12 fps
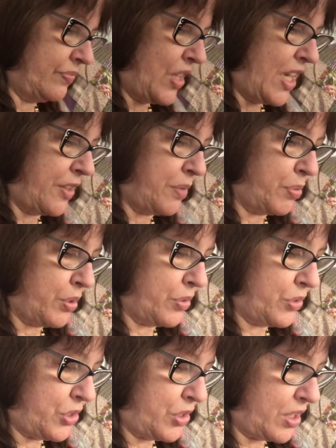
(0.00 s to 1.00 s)
had the
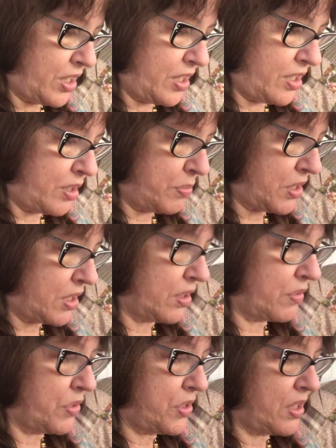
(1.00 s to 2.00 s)
brooch that I ended up
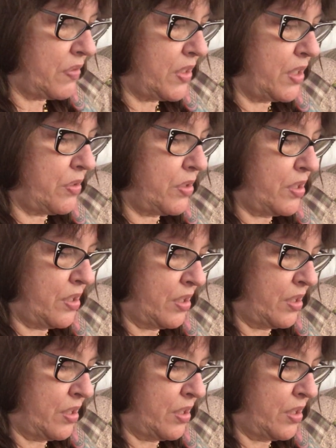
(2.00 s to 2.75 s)
selling for $700.